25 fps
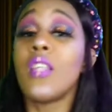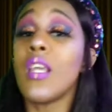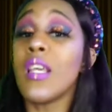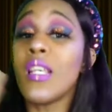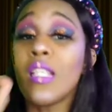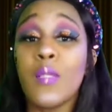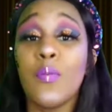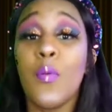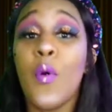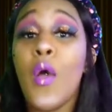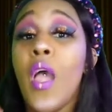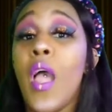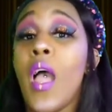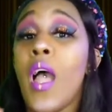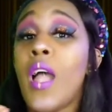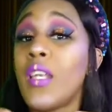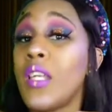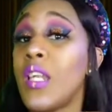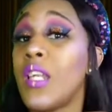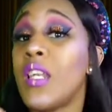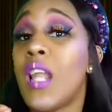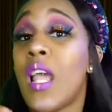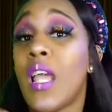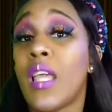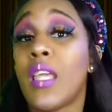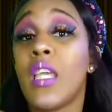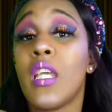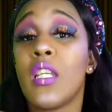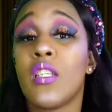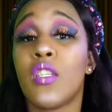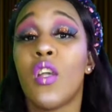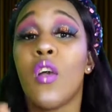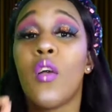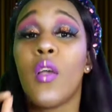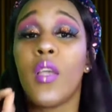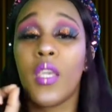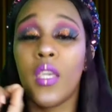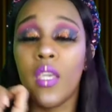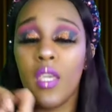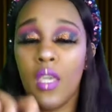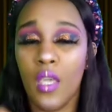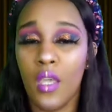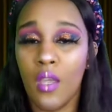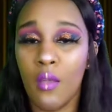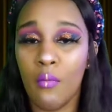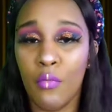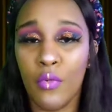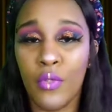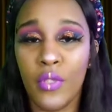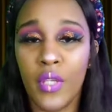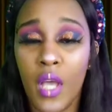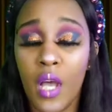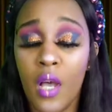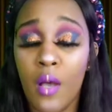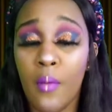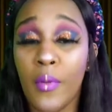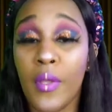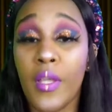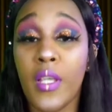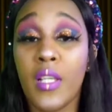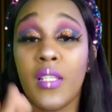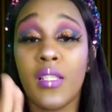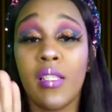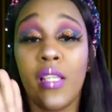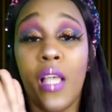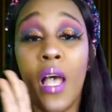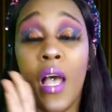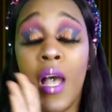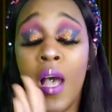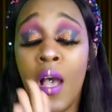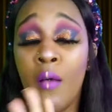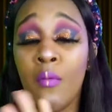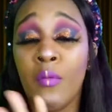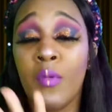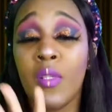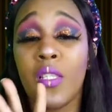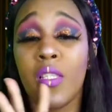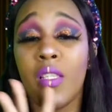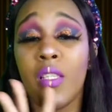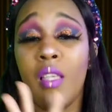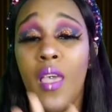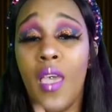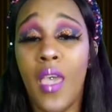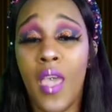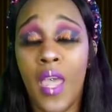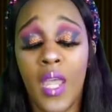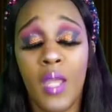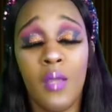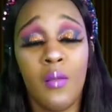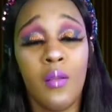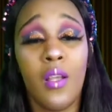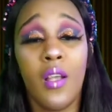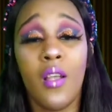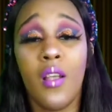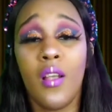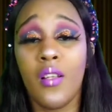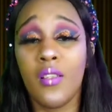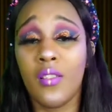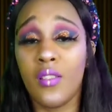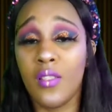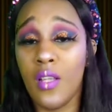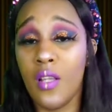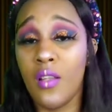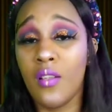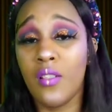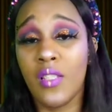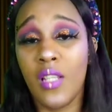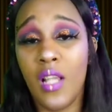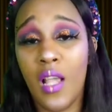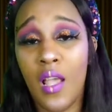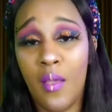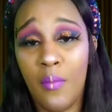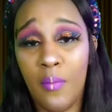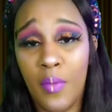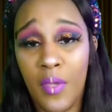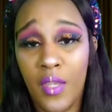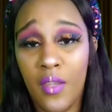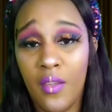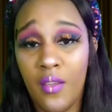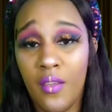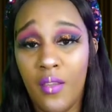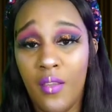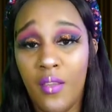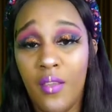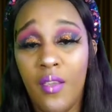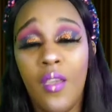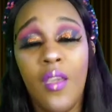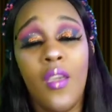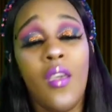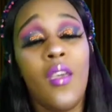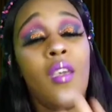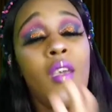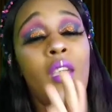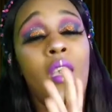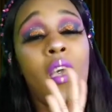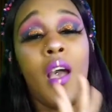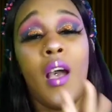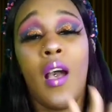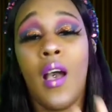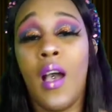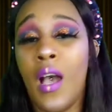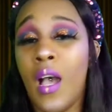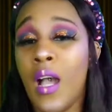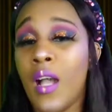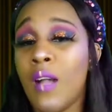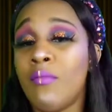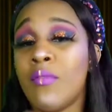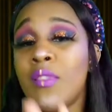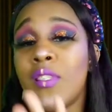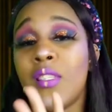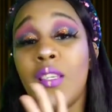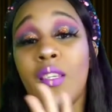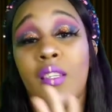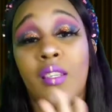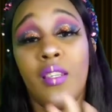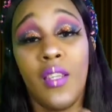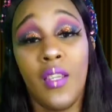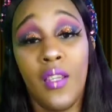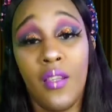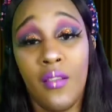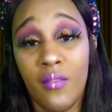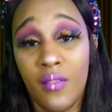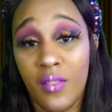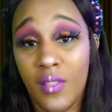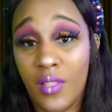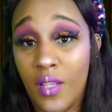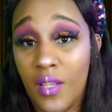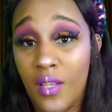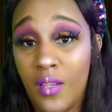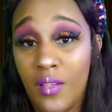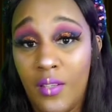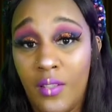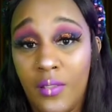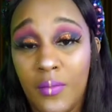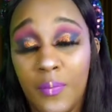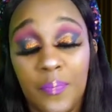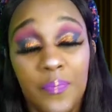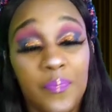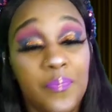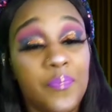This part I did not catch on camera, y'all, because I was at a certain time period. I was getting irritated.